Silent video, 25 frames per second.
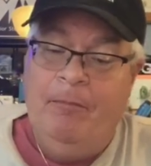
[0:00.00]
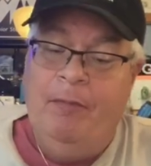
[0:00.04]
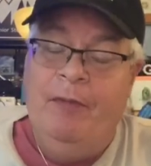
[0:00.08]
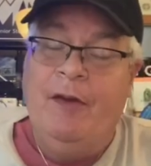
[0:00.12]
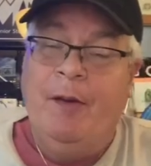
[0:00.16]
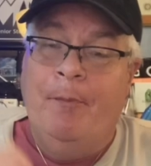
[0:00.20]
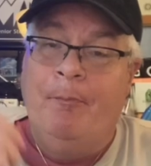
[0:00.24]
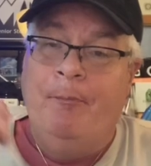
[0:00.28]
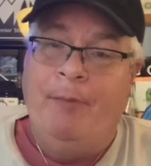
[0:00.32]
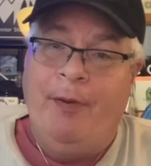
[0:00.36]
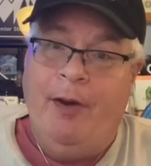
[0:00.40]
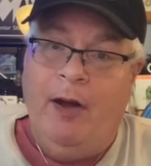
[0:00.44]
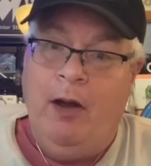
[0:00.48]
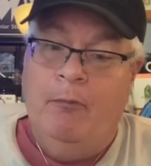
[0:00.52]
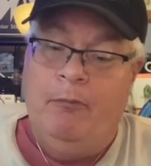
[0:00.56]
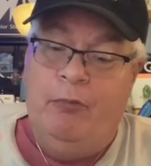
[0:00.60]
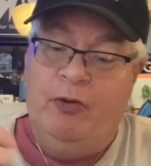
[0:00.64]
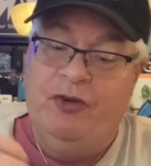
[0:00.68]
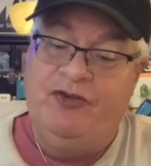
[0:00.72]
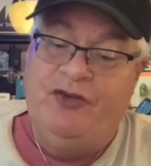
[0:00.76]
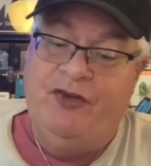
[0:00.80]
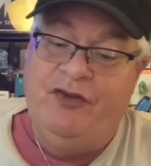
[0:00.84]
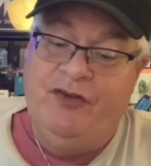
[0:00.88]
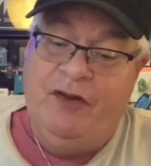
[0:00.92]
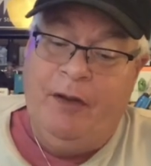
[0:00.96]
The bub,
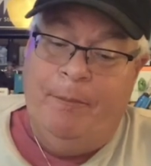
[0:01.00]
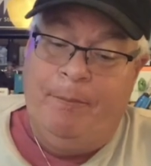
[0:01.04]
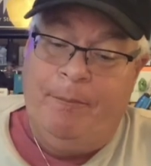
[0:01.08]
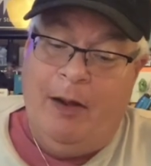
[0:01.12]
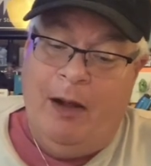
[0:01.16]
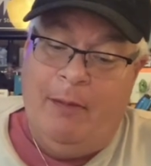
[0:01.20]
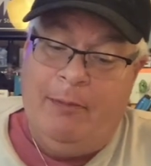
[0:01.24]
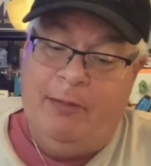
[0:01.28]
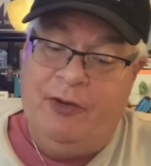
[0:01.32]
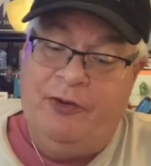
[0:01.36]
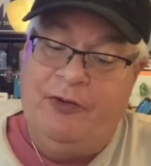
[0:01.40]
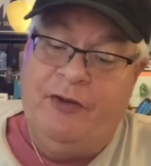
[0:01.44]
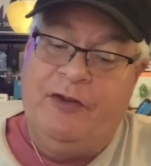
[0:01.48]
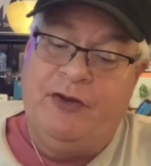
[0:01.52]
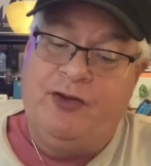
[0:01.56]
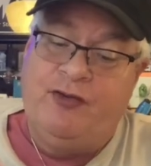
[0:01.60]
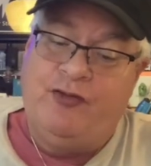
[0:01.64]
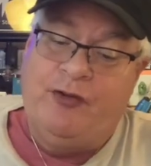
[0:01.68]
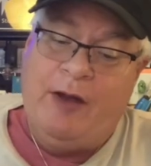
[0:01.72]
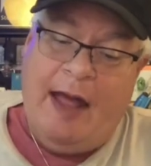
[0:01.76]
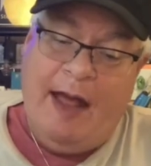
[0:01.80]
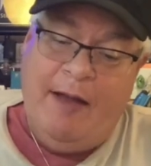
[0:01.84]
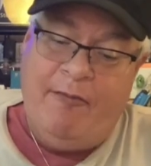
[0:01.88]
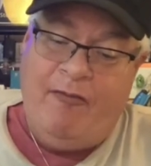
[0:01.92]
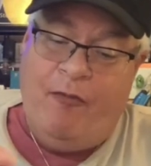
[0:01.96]
which is the bubbler, the
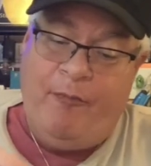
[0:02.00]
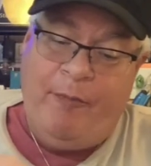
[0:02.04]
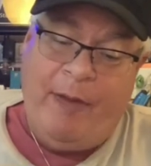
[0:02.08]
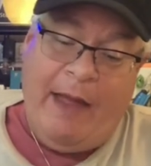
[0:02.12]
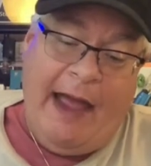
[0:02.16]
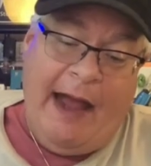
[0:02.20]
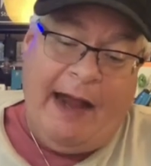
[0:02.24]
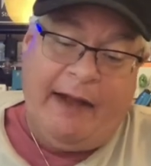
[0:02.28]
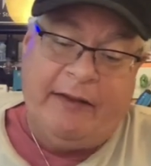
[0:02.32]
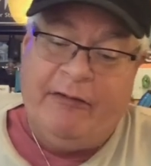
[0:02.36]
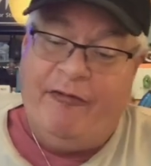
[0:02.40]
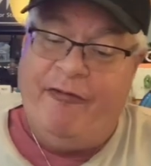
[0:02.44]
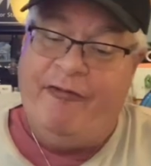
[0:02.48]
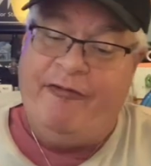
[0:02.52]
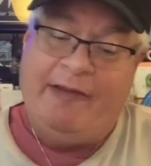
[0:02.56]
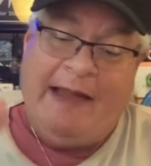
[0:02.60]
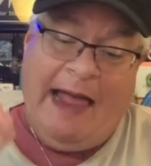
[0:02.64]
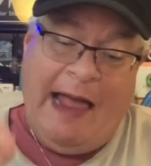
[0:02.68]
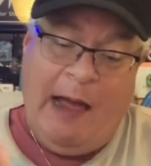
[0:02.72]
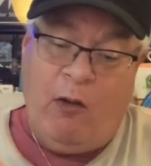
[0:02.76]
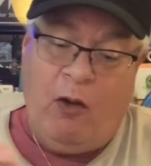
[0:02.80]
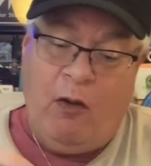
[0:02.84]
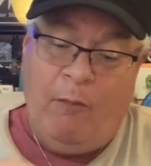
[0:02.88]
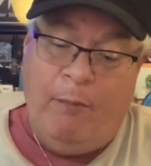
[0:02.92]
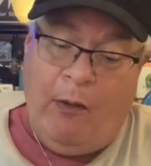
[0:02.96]
travel pack, the
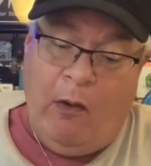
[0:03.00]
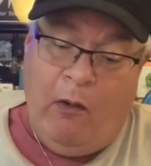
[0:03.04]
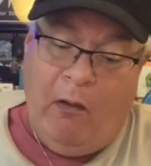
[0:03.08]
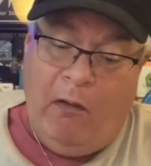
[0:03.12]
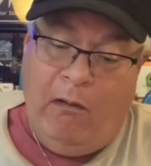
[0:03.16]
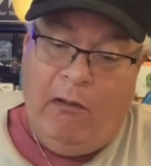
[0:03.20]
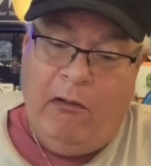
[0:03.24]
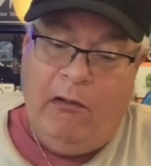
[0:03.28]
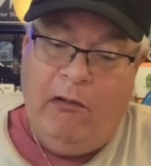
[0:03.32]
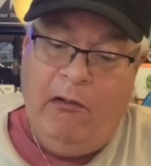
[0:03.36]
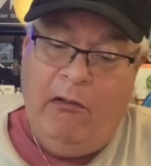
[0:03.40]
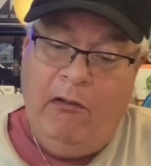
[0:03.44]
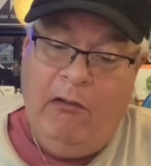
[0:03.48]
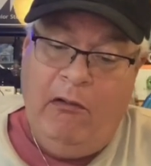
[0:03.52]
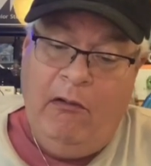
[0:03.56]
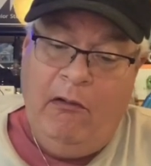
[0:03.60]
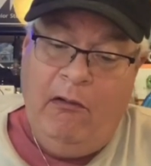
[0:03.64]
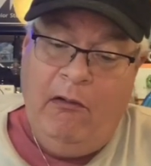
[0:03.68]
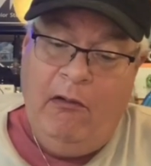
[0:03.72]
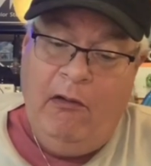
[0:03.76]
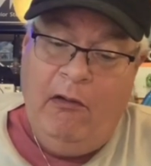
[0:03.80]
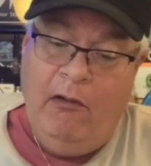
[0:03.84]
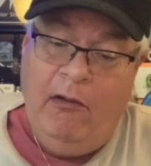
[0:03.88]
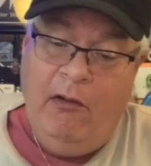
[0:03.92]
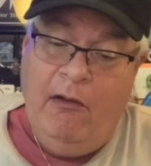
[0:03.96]
flower ball,
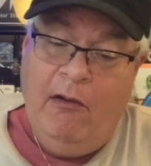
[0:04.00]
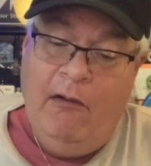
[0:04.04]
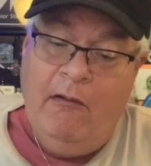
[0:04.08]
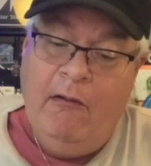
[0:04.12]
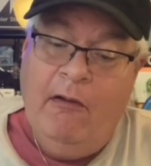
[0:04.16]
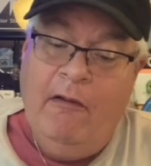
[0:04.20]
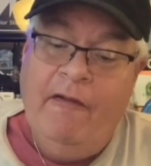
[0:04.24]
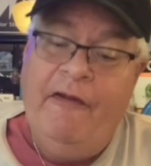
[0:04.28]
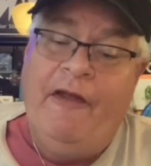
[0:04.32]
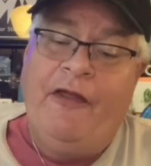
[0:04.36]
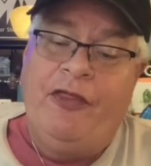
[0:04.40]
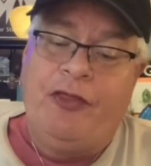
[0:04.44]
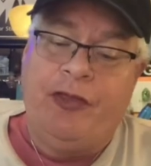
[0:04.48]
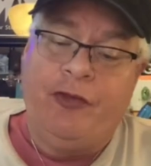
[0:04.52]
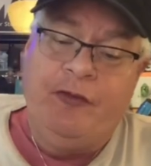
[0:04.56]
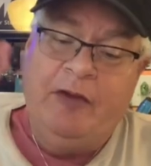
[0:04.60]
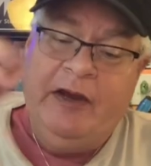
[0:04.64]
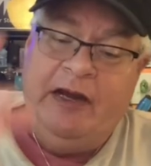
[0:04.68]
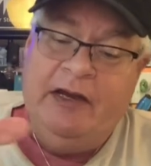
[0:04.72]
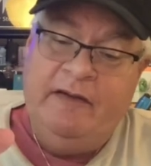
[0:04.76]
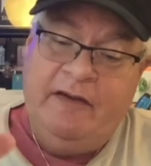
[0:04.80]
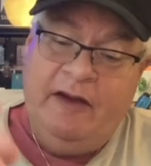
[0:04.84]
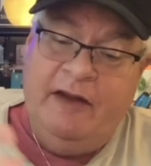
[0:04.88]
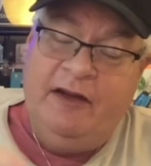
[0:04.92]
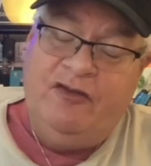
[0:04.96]
the
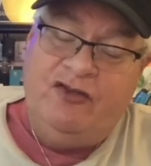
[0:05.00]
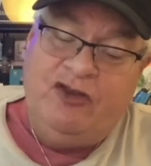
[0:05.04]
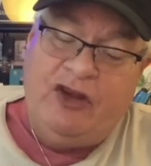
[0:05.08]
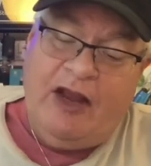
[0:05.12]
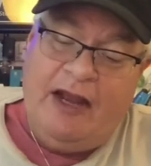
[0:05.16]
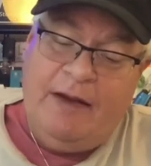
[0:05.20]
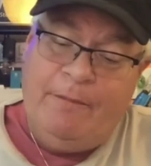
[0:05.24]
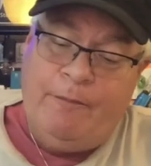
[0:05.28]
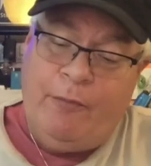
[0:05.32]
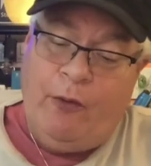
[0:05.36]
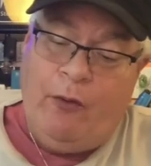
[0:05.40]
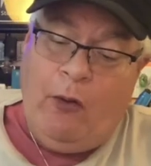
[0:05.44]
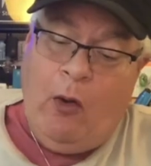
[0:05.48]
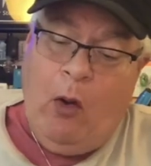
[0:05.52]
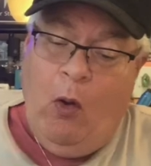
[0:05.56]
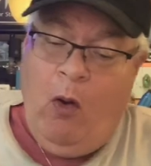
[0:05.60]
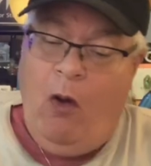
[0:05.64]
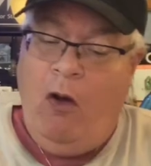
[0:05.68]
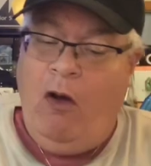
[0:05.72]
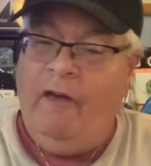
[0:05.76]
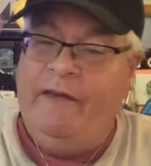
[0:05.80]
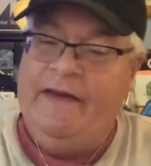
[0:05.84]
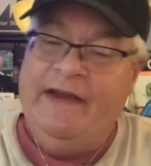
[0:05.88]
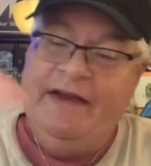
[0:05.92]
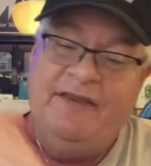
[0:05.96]
3D chamber.
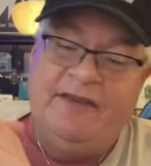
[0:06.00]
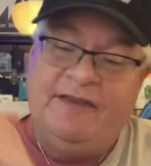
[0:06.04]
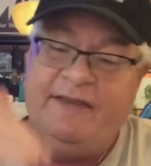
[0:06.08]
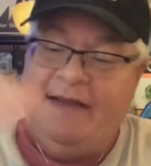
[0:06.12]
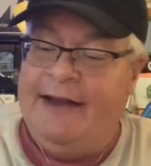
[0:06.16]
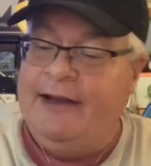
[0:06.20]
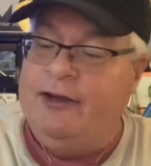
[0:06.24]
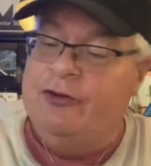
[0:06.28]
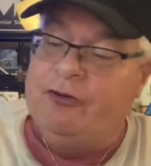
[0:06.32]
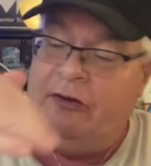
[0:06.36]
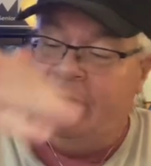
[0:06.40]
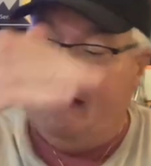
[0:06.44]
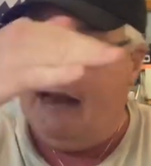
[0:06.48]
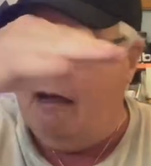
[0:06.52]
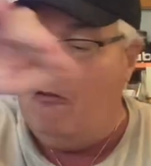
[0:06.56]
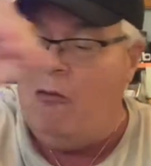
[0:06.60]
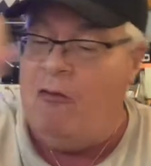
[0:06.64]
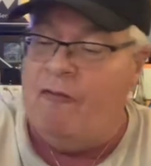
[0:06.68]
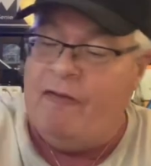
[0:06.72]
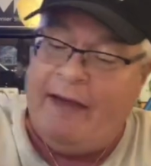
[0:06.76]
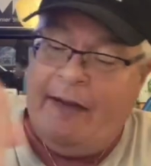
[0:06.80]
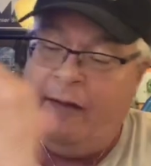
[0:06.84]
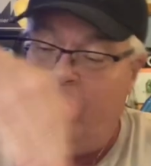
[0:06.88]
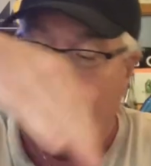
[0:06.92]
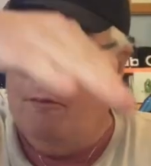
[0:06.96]
All these things are now
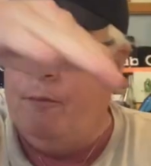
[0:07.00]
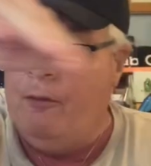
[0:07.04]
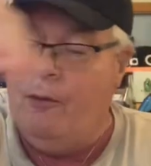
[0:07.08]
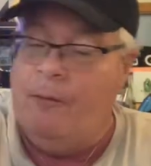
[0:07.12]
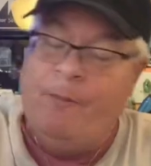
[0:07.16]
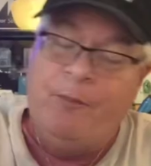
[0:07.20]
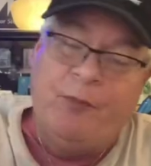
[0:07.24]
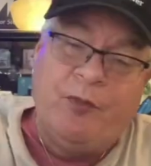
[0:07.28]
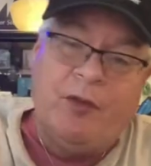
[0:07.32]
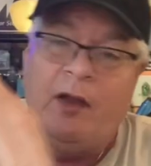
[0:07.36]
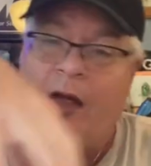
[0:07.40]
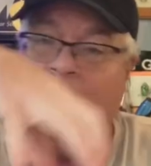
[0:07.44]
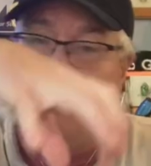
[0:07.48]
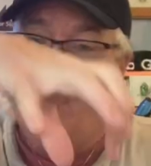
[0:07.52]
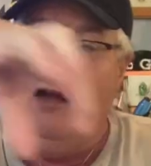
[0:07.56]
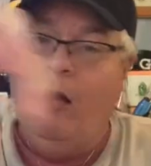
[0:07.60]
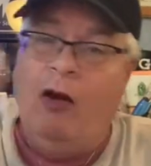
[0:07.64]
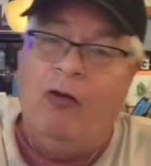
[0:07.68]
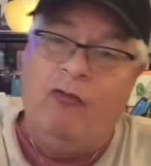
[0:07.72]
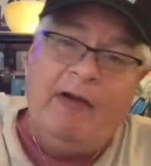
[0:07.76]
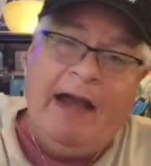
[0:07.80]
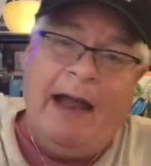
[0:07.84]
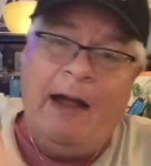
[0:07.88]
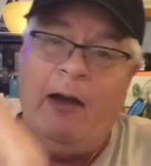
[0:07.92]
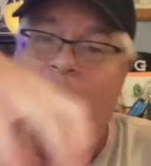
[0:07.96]
available
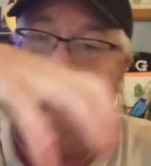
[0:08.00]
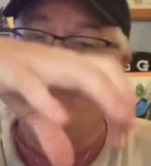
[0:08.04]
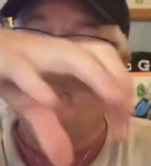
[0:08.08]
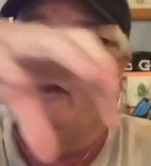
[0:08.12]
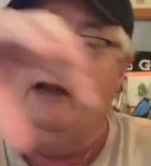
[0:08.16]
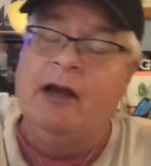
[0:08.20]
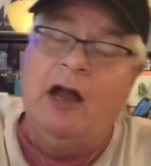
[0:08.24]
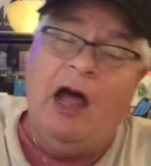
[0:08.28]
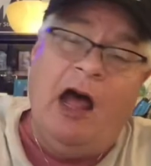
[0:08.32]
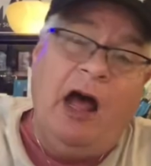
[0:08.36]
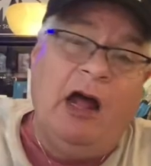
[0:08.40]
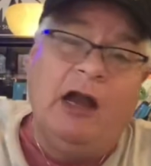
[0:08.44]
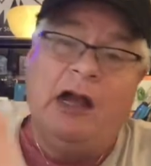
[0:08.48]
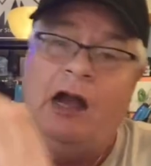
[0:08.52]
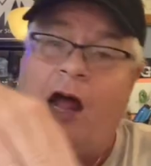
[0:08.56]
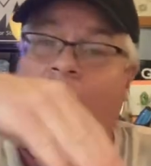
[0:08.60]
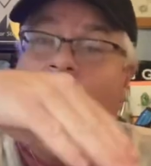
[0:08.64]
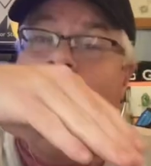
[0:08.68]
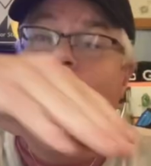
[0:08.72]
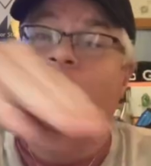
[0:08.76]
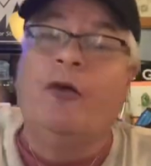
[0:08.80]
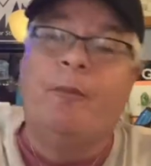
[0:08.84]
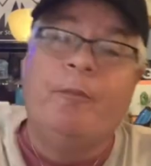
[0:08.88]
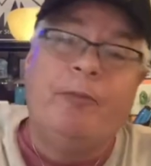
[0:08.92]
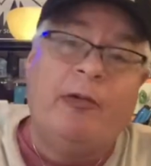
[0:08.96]
around and on
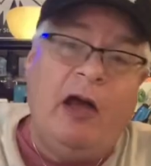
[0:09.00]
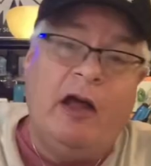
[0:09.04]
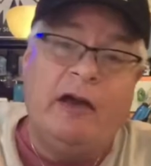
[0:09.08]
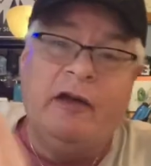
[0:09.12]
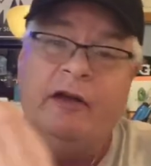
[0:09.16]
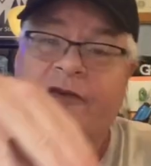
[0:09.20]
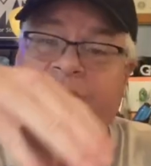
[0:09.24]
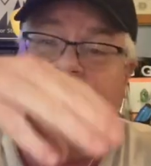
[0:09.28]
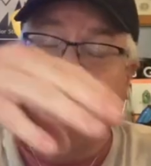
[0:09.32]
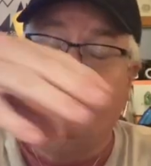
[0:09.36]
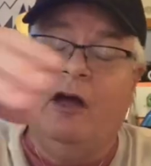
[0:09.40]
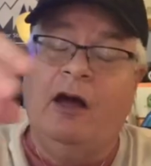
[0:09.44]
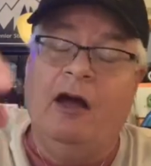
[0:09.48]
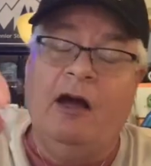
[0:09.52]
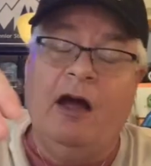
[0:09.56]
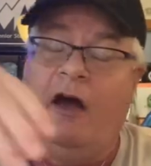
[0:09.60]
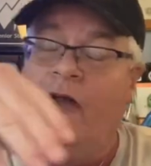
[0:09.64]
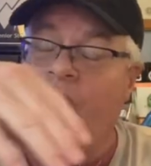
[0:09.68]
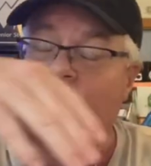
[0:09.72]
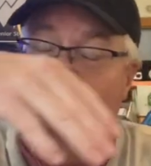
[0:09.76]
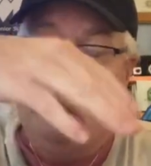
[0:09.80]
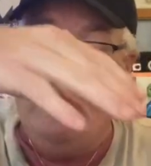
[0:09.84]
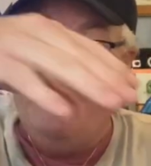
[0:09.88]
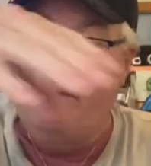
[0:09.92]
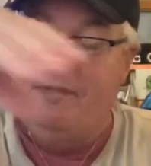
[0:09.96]
other products, uh,
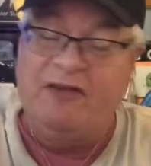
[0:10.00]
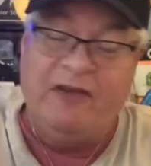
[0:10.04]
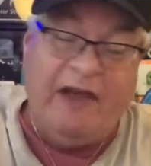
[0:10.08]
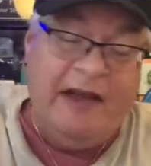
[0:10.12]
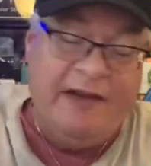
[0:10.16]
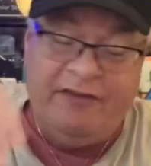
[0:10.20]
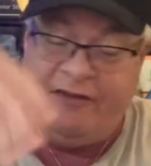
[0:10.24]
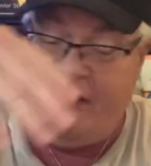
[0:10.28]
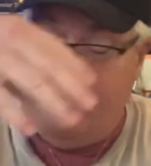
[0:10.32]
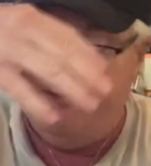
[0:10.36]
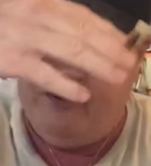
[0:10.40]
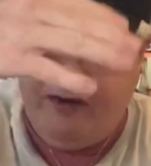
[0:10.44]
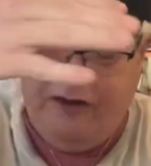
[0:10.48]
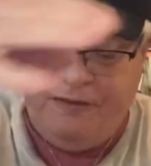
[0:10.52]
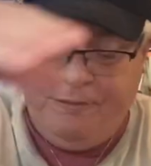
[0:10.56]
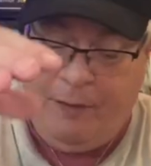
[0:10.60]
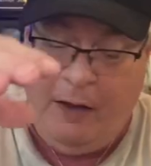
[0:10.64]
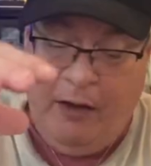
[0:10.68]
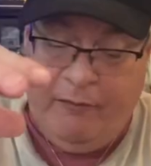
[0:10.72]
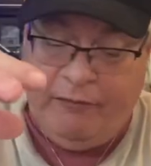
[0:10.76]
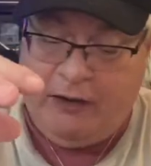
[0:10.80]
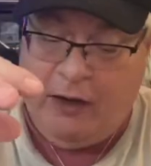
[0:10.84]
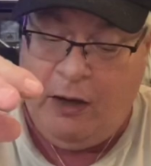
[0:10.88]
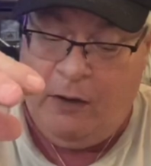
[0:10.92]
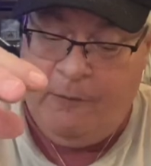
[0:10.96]
other websites than just
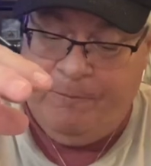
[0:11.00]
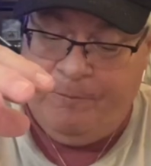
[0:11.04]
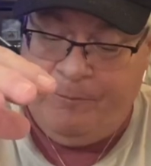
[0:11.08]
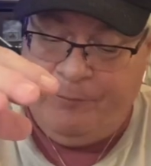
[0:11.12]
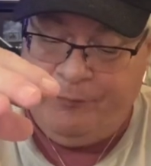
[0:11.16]
Puffco.